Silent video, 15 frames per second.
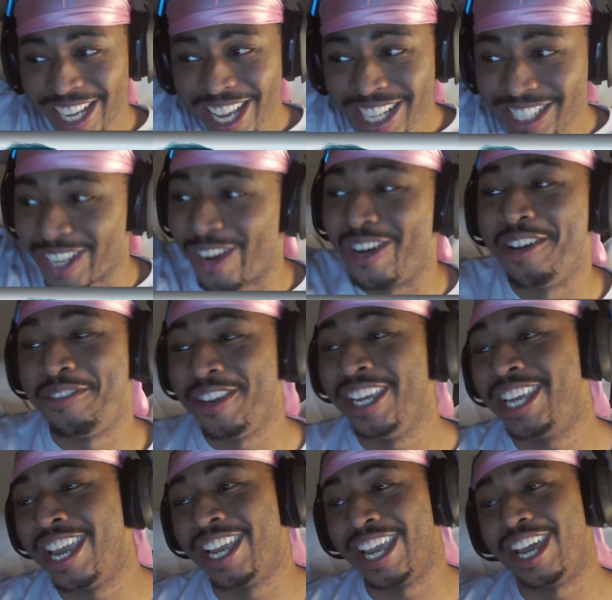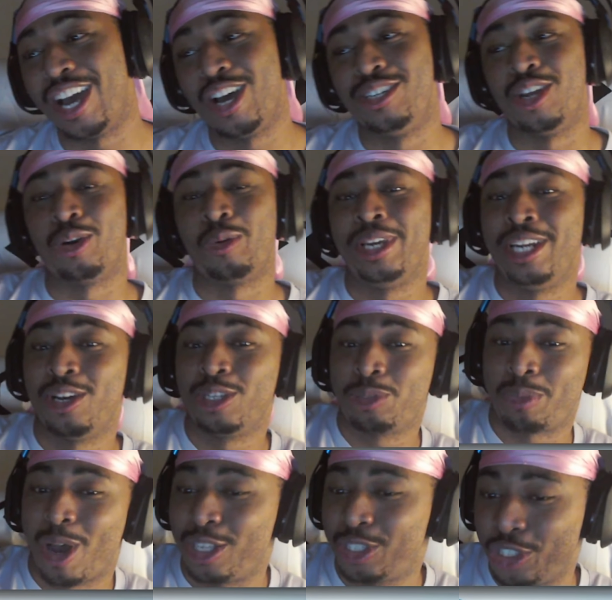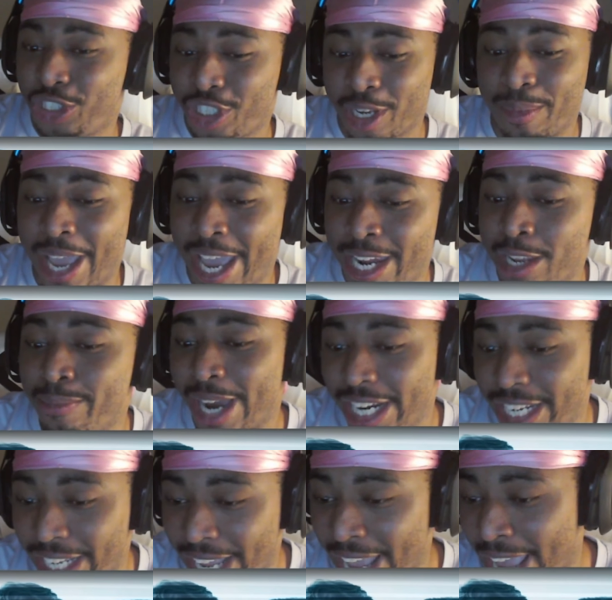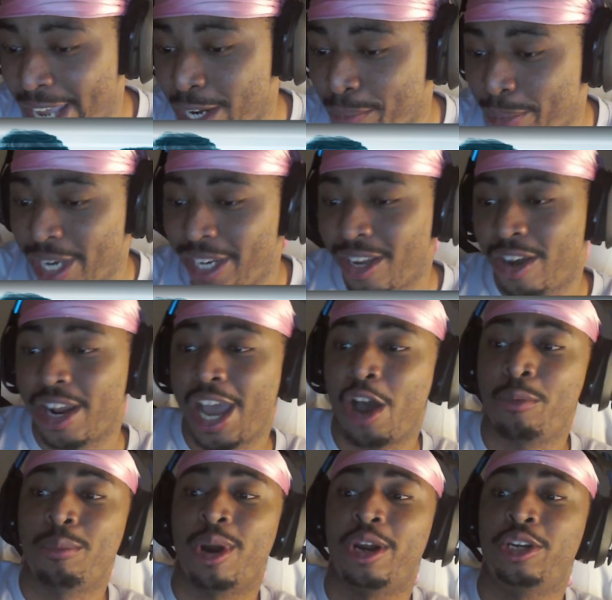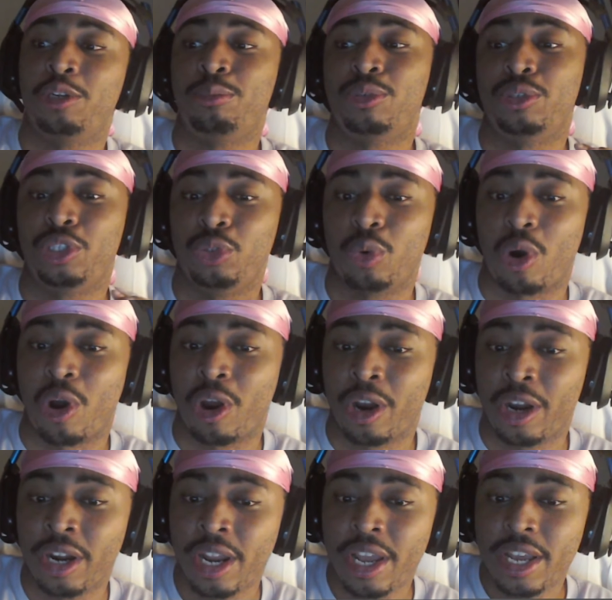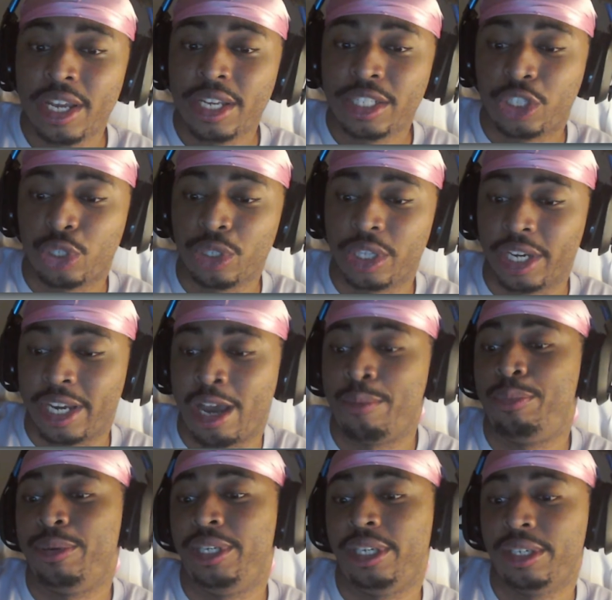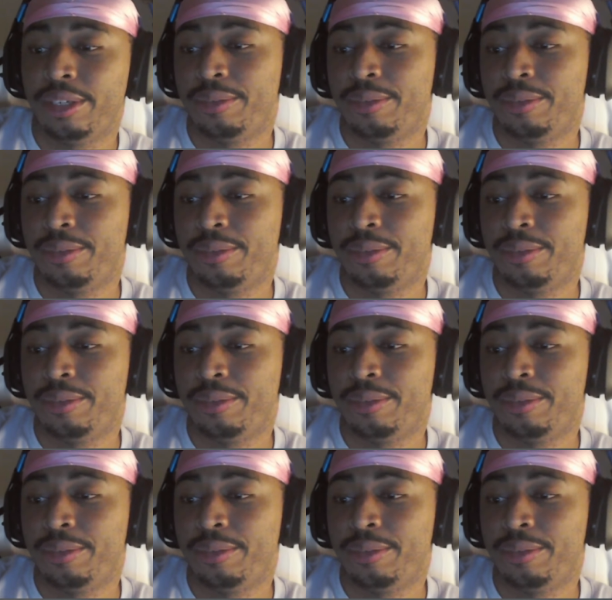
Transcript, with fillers: So if he can get a Dorito sponsorship, anybody can, depending on how marketable you are to the company.